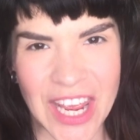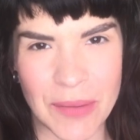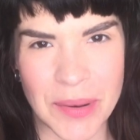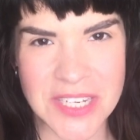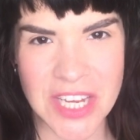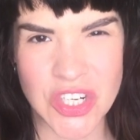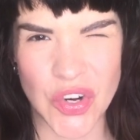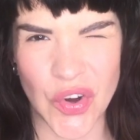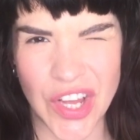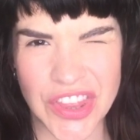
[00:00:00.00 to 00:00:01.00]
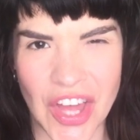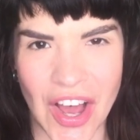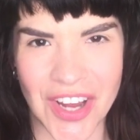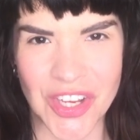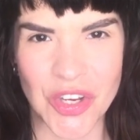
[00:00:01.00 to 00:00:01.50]
any potential
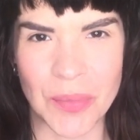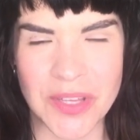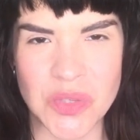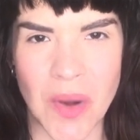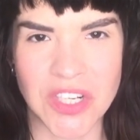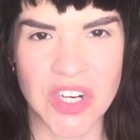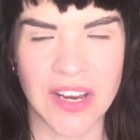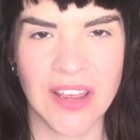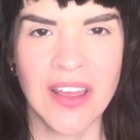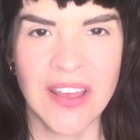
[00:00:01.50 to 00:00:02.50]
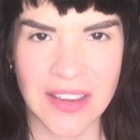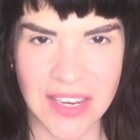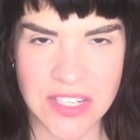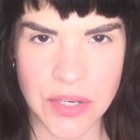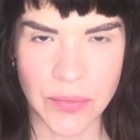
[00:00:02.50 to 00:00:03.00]
non-humans watching,
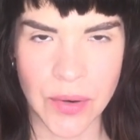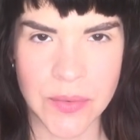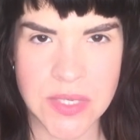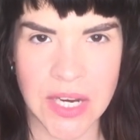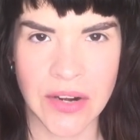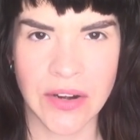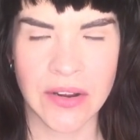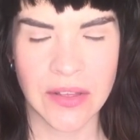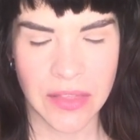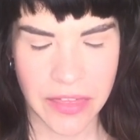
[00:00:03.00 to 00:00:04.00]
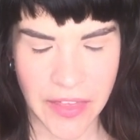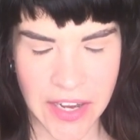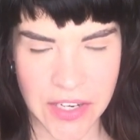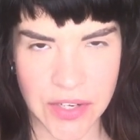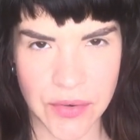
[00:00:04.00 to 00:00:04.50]
Gita Rose here.
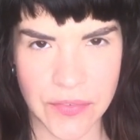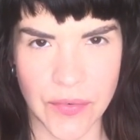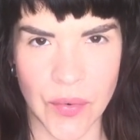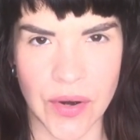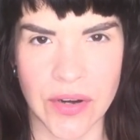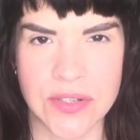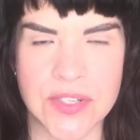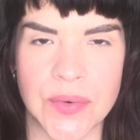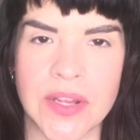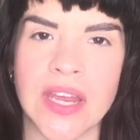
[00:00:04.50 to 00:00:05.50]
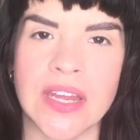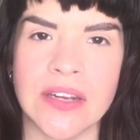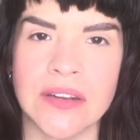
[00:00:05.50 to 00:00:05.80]
Thank you for tuning in.